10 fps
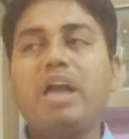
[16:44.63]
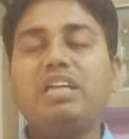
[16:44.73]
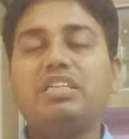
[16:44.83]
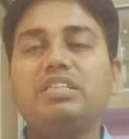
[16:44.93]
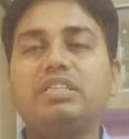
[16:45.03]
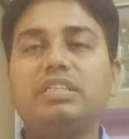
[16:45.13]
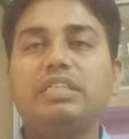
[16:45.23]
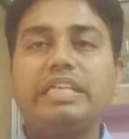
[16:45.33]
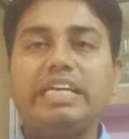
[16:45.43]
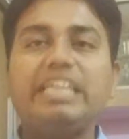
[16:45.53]
But
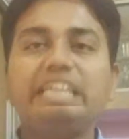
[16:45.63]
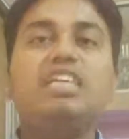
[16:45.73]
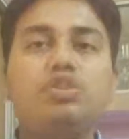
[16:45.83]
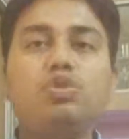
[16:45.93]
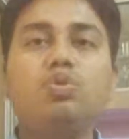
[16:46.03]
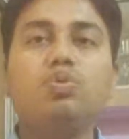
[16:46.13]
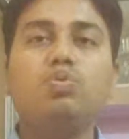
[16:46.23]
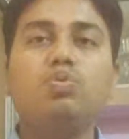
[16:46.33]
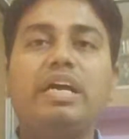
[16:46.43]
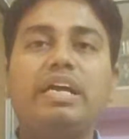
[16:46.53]
in a
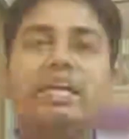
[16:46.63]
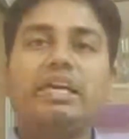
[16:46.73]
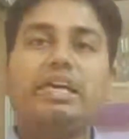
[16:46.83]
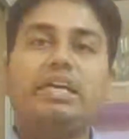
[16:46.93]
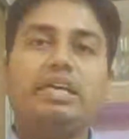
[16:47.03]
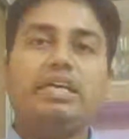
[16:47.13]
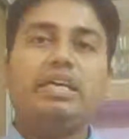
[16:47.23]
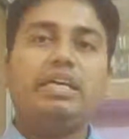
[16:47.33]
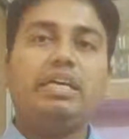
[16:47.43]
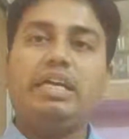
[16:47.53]
zoo,
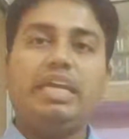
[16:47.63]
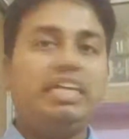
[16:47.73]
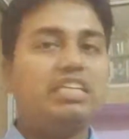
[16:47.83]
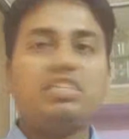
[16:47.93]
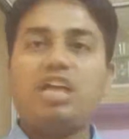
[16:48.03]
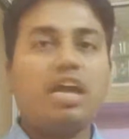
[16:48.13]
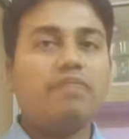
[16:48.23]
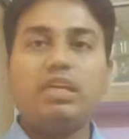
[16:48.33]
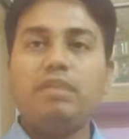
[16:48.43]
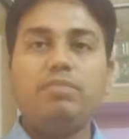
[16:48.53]
it does not have
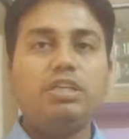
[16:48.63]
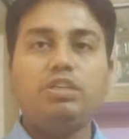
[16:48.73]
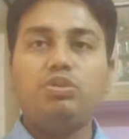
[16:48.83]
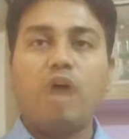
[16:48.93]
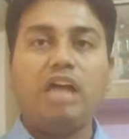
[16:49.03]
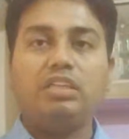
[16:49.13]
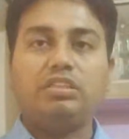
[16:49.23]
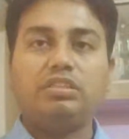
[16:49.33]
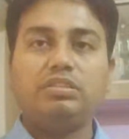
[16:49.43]
the liberty to hunt.